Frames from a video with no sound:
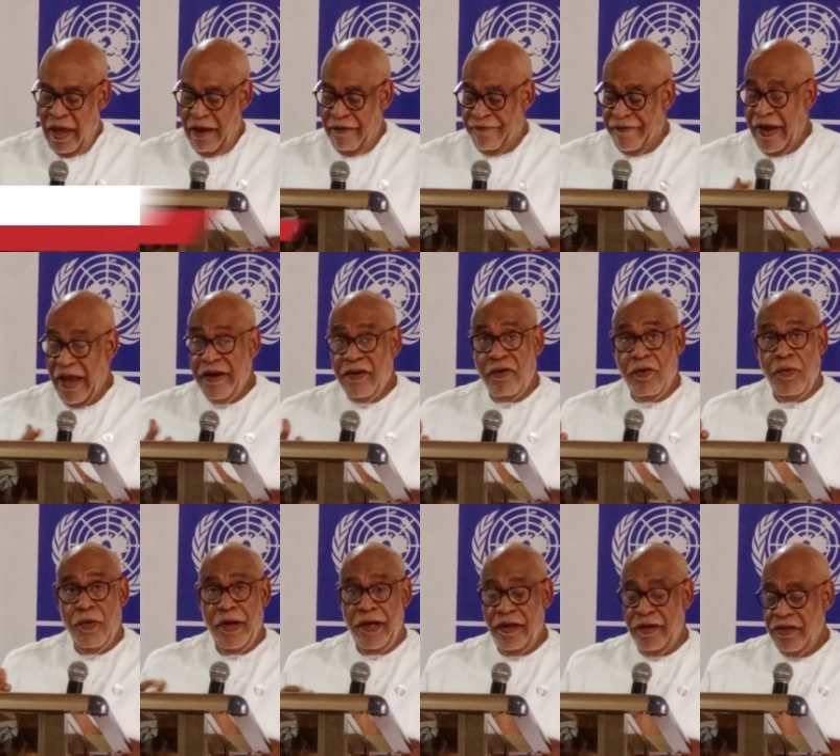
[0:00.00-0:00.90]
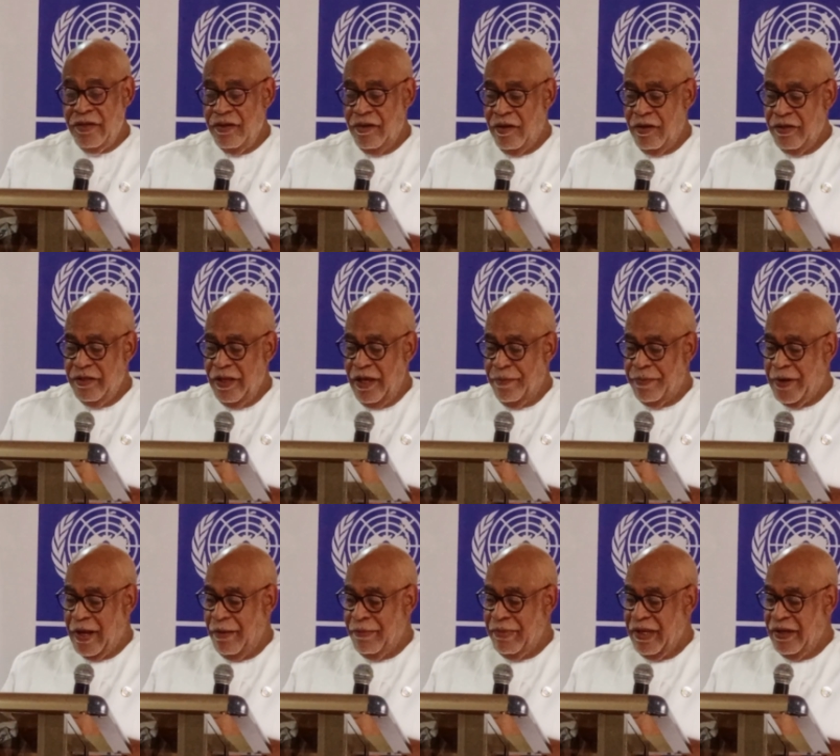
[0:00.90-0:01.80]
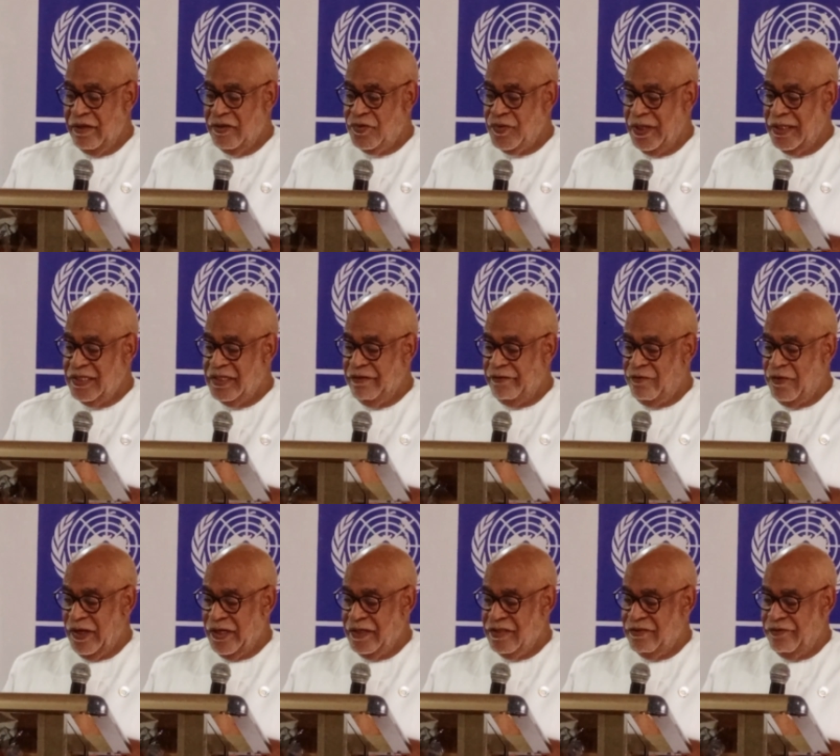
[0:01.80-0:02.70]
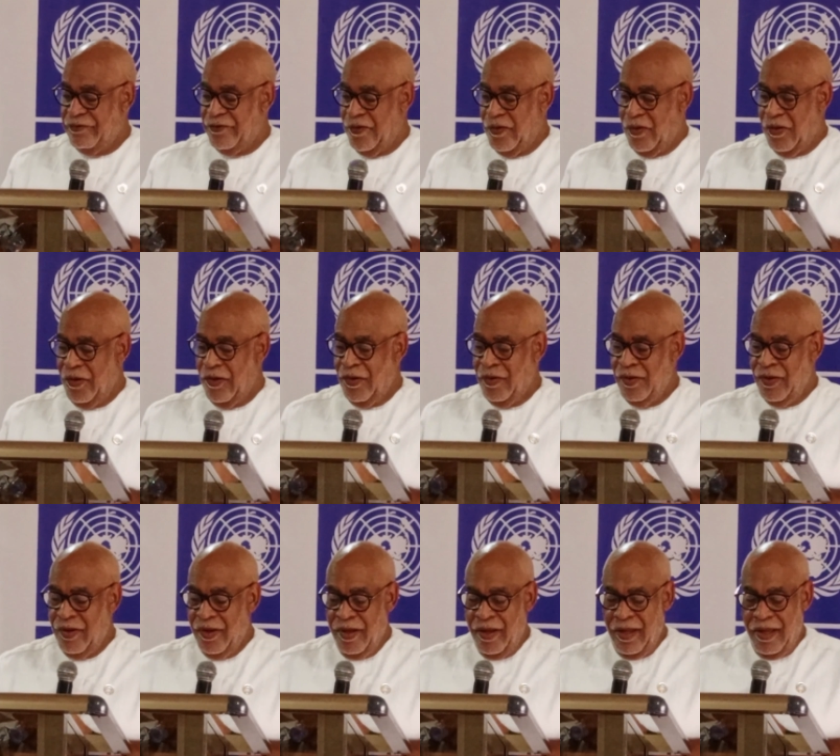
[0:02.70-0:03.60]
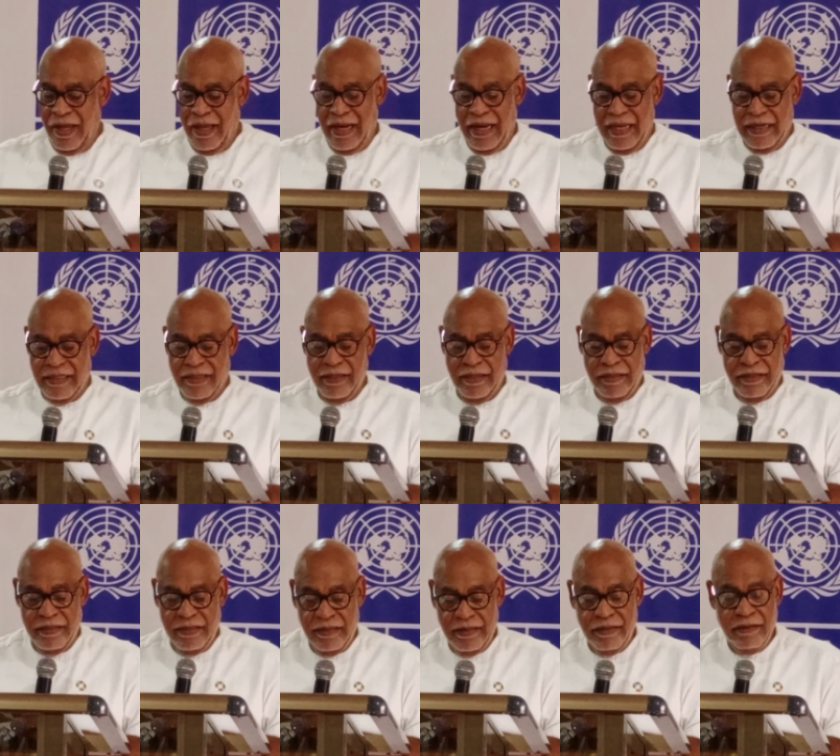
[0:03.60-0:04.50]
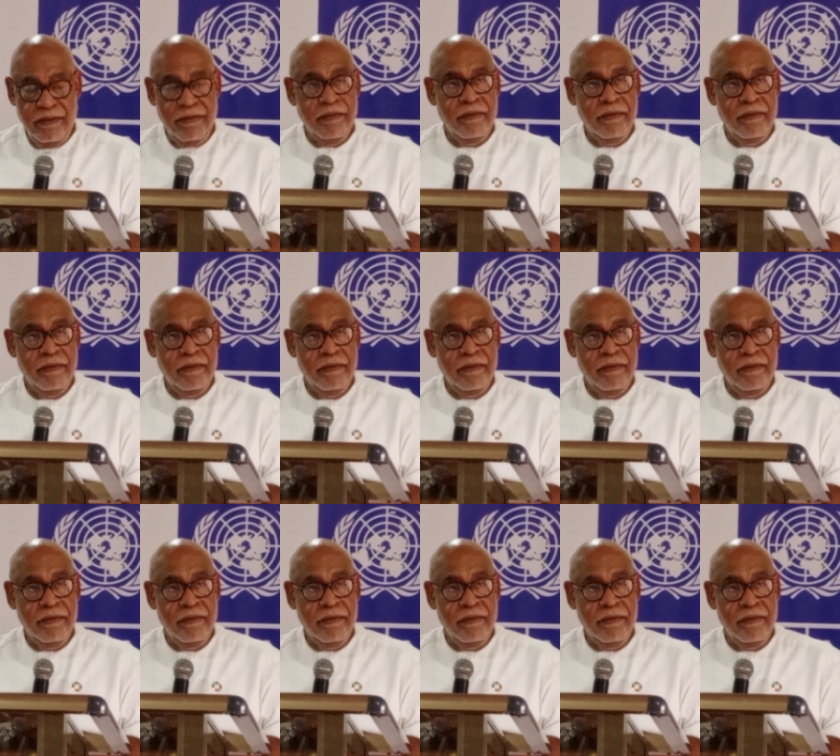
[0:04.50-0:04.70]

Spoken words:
A final word on the upcoming 2024 elections.